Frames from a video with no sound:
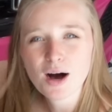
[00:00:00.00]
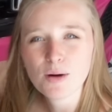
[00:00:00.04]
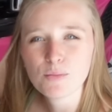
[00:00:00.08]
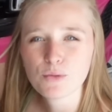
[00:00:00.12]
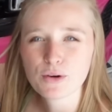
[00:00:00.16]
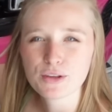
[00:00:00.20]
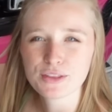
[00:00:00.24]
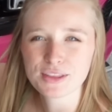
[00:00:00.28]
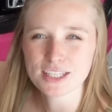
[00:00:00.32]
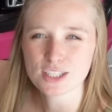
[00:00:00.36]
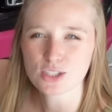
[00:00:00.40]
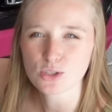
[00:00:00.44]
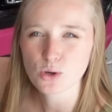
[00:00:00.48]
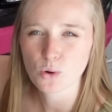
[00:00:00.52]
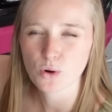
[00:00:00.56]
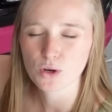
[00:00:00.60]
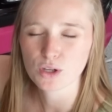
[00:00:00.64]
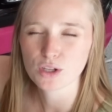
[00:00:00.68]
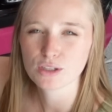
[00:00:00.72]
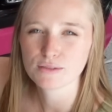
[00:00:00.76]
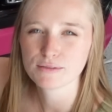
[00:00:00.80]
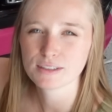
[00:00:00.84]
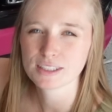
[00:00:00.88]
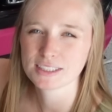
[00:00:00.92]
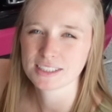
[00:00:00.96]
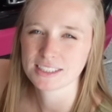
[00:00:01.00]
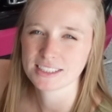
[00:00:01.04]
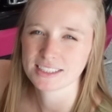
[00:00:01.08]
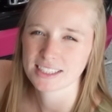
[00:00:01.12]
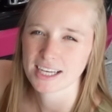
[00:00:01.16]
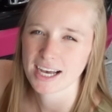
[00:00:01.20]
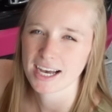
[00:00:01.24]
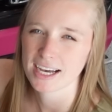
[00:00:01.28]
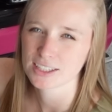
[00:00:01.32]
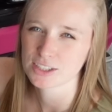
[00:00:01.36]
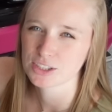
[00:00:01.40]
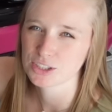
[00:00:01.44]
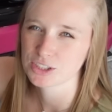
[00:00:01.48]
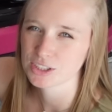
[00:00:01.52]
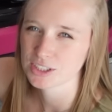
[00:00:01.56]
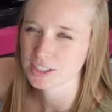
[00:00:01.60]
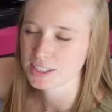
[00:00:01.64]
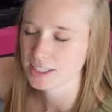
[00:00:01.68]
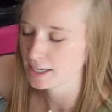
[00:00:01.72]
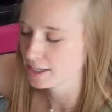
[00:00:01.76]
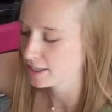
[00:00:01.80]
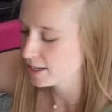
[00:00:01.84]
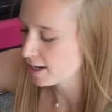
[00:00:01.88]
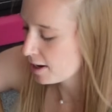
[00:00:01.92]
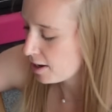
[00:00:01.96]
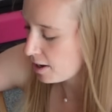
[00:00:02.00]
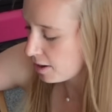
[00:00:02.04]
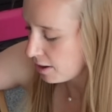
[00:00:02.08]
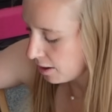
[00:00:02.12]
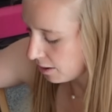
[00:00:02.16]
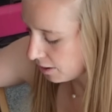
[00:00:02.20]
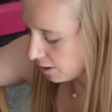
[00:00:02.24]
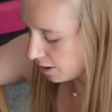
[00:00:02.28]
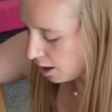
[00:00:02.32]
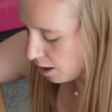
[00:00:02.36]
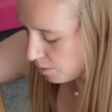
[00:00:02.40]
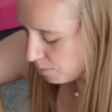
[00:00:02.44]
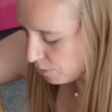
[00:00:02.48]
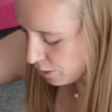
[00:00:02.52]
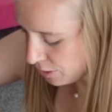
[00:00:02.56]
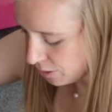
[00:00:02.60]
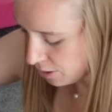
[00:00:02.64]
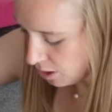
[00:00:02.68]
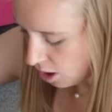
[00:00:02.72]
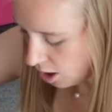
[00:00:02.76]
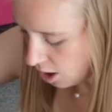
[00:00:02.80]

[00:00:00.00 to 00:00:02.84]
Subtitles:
With these coilovers, these actually come with an